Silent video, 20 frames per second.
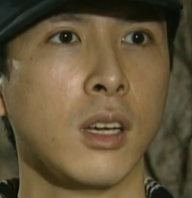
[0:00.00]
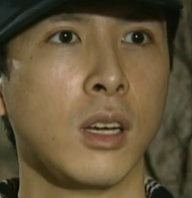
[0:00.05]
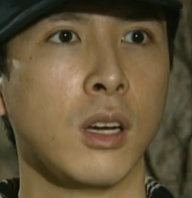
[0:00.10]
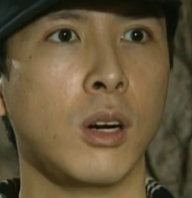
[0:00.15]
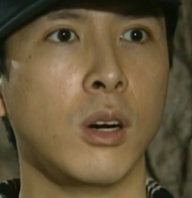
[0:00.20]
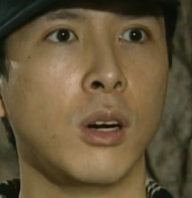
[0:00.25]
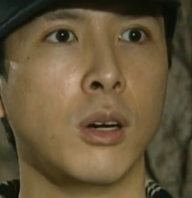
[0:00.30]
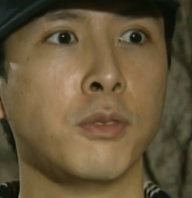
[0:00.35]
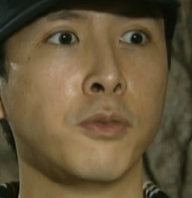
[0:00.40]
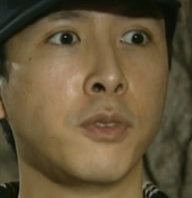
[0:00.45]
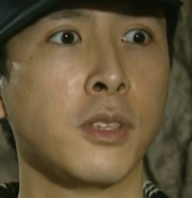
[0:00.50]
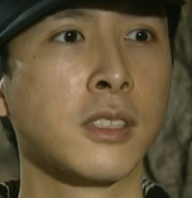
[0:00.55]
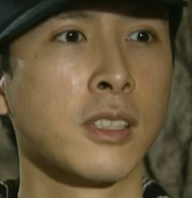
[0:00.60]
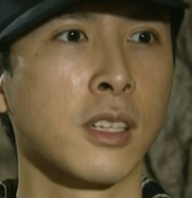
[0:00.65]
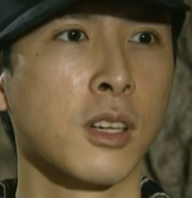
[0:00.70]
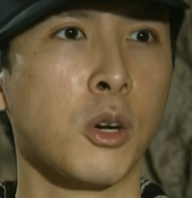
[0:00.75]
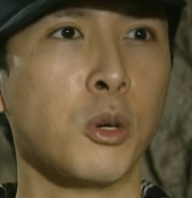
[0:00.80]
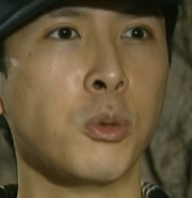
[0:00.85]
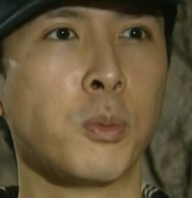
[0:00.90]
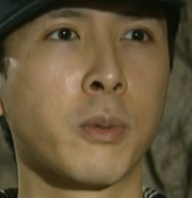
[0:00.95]
or
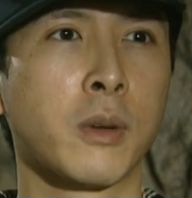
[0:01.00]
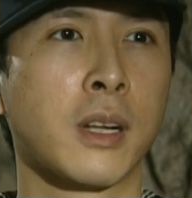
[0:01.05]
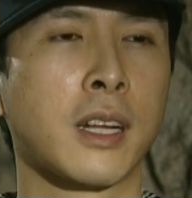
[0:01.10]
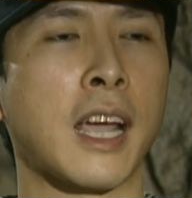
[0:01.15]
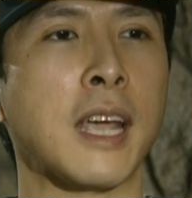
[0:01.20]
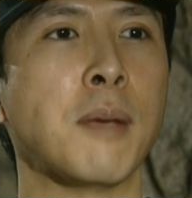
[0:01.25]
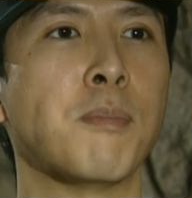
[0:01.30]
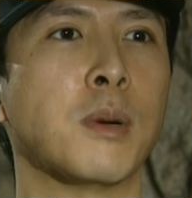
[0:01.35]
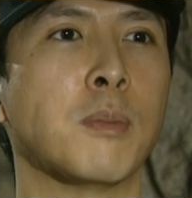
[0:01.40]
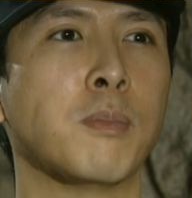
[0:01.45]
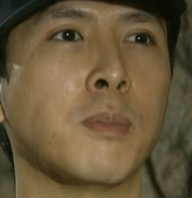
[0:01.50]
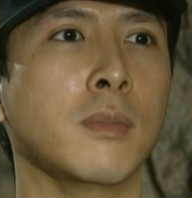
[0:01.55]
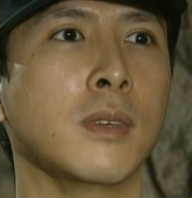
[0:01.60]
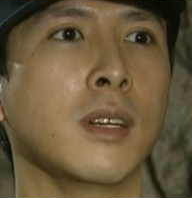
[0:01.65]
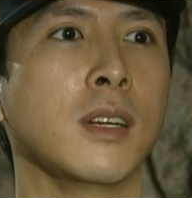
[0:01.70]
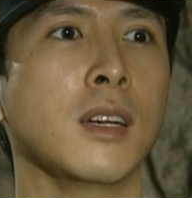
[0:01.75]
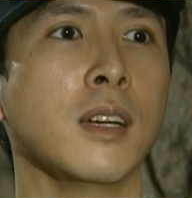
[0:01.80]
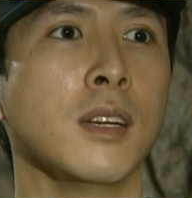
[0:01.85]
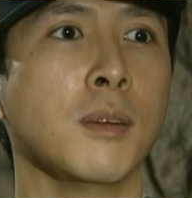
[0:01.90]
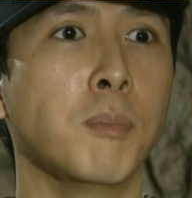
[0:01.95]
physical
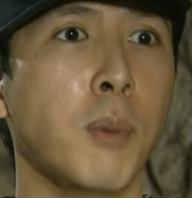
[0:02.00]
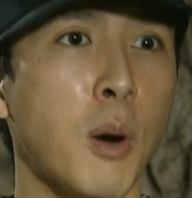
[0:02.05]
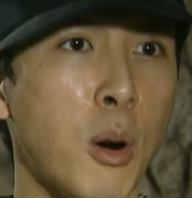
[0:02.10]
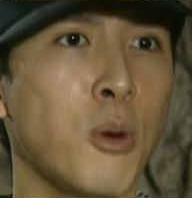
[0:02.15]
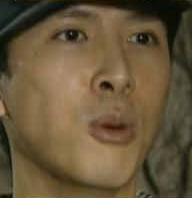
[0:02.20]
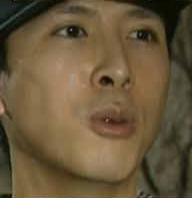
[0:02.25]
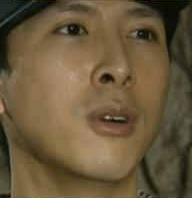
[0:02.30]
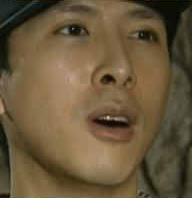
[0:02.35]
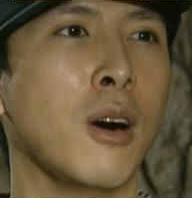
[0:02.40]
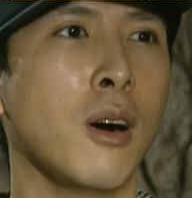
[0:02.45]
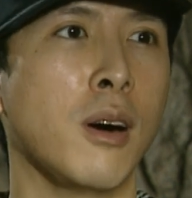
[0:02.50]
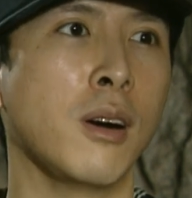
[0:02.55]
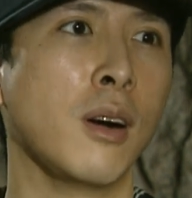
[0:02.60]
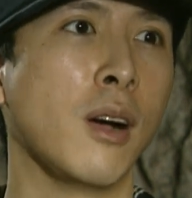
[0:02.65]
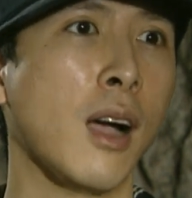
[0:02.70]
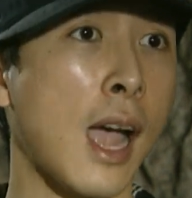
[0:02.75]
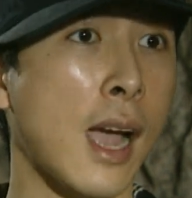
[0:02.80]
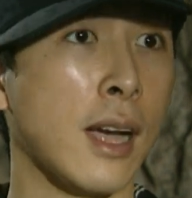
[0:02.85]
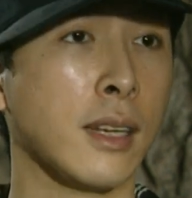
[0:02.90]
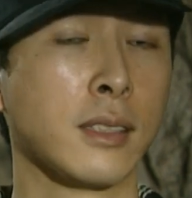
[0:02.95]
capable
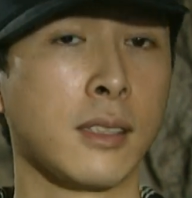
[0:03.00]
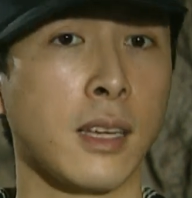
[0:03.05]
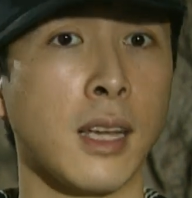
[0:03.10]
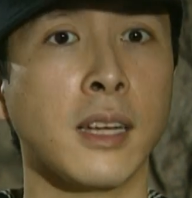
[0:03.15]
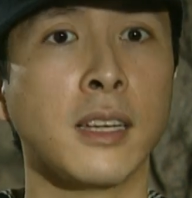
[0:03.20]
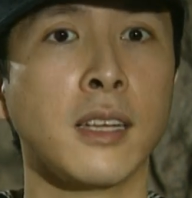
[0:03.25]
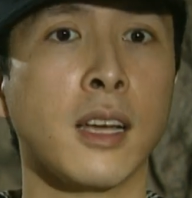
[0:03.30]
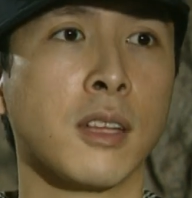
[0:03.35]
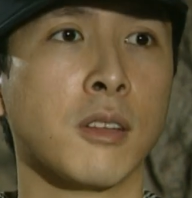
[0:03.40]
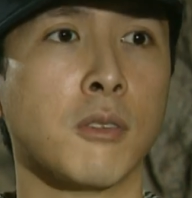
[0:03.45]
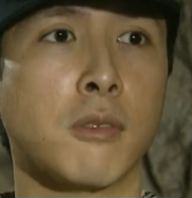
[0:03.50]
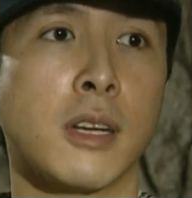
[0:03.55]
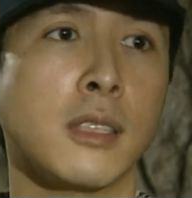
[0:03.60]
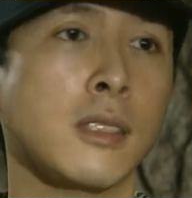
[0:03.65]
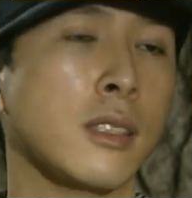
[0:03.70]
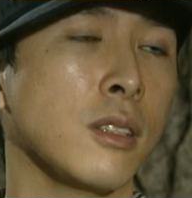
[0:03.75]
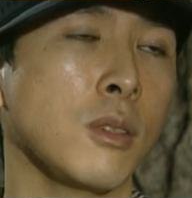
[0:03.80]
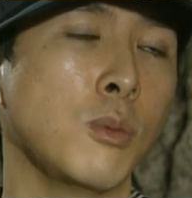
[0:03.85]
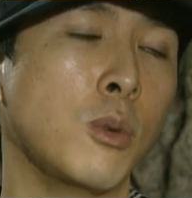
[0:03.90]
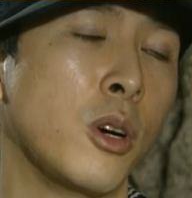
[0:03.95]
as any other race
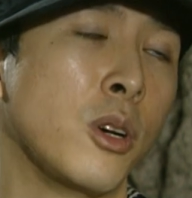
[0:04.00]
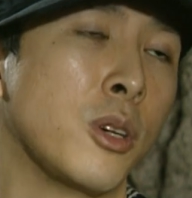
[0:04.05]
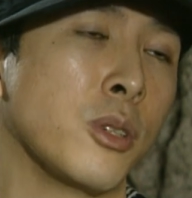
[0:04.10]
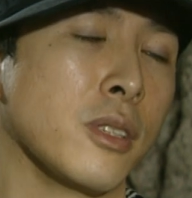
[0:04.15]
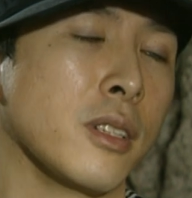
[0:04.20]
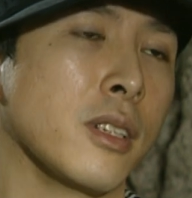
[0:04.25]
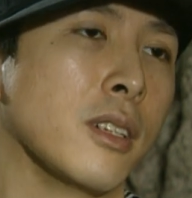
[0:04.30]
in the world.